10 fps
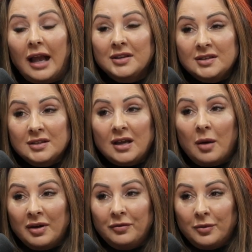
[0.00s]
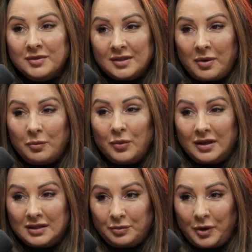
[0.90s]
and this is coming from someone with
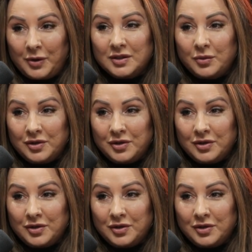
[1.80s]
experience with